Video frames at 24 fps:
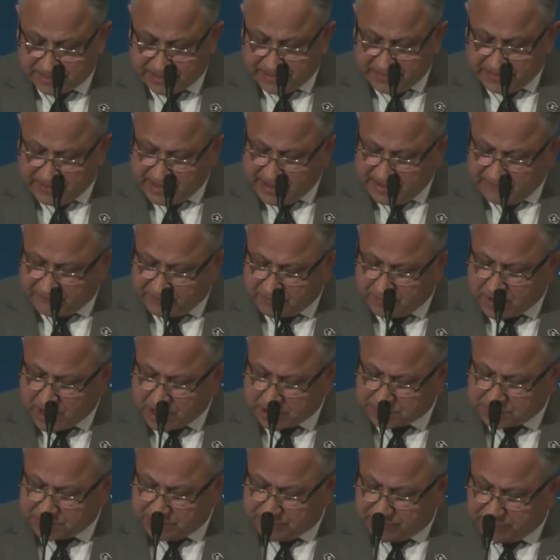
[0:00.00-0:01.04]
Today they have
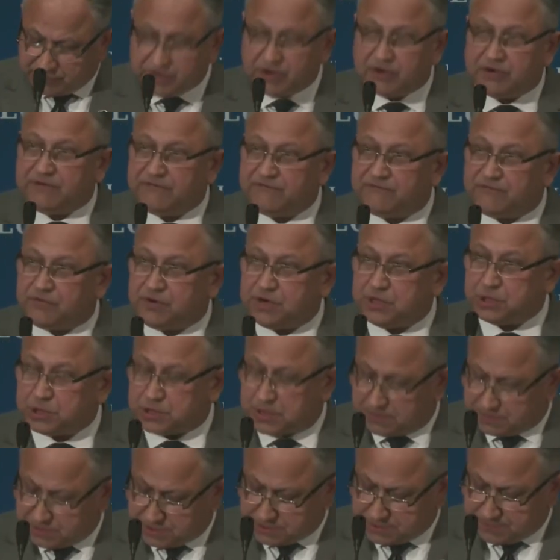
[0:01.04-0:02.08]
approximately three hundred forty
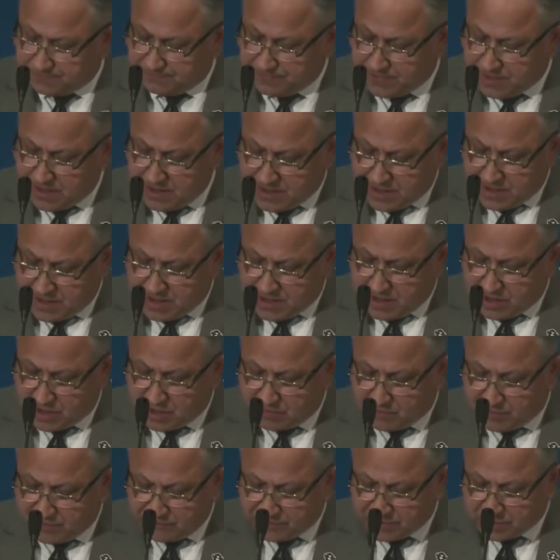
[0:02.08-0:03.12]
ships
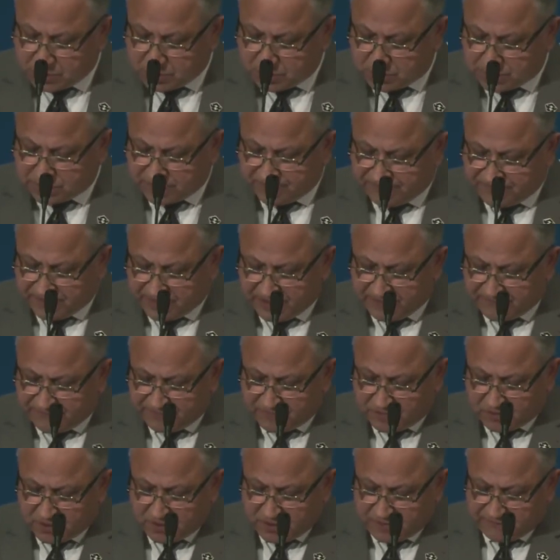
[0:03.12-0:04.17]
and are moving towards a fleet
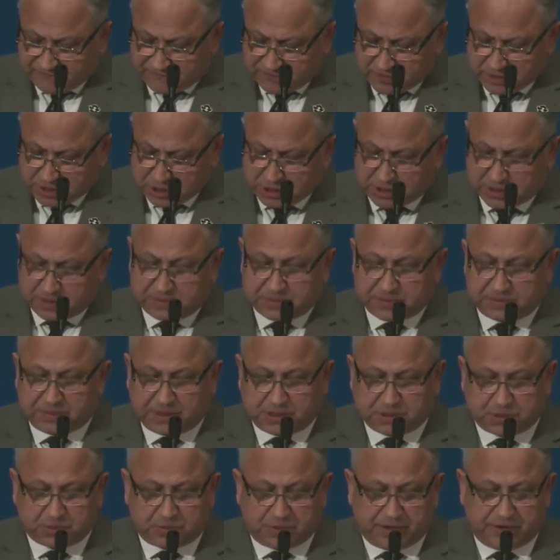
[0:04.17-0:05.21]
of four hundred forty ships
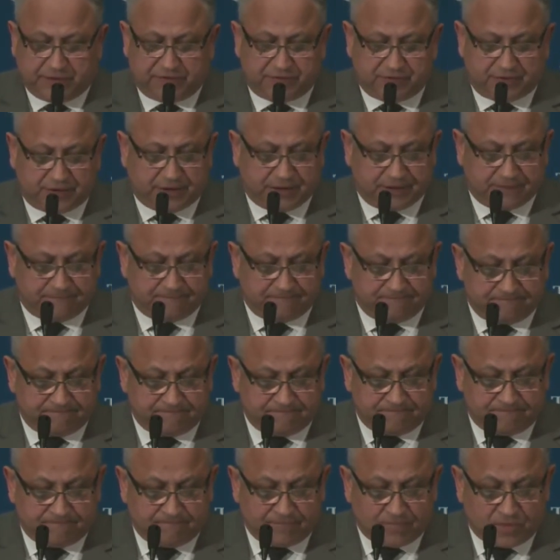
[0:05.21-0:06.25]
by twenty thirty.
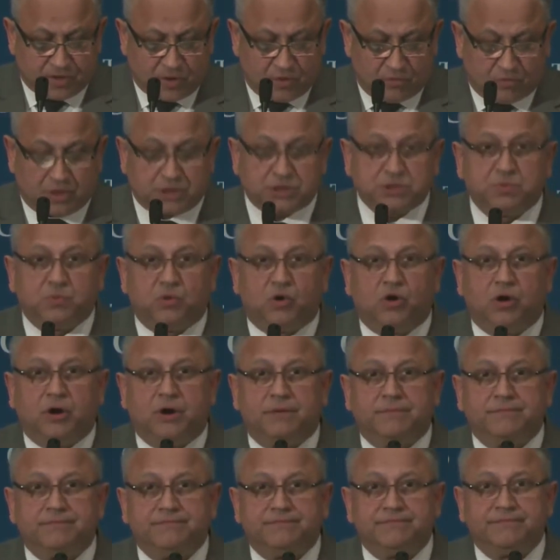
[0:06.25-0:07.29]
What's
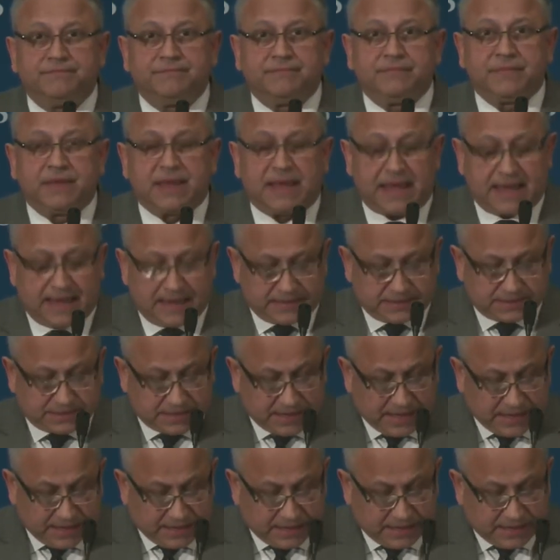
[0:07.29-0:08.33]
more, as
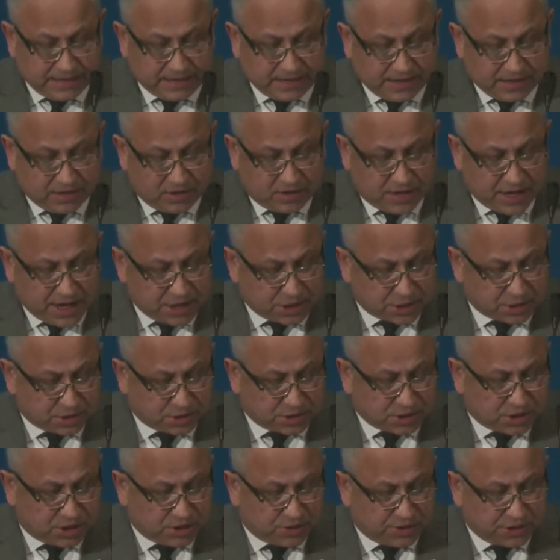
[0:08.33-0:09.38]
stated in our
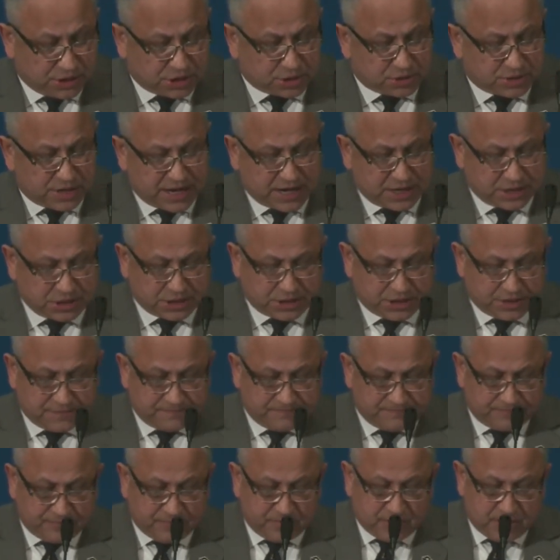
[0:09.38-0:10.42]
national security
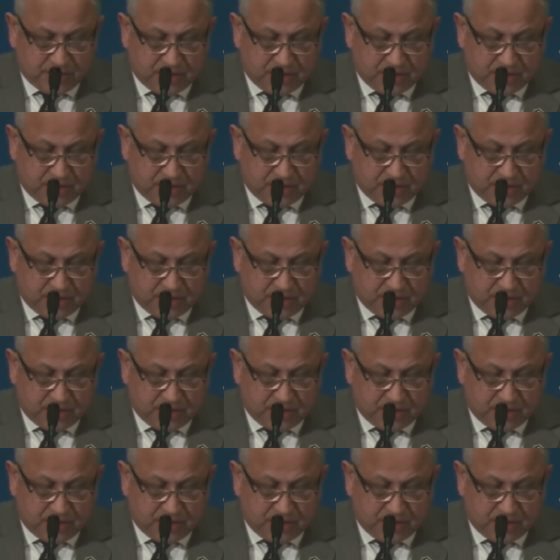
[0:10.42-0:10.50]
strategy,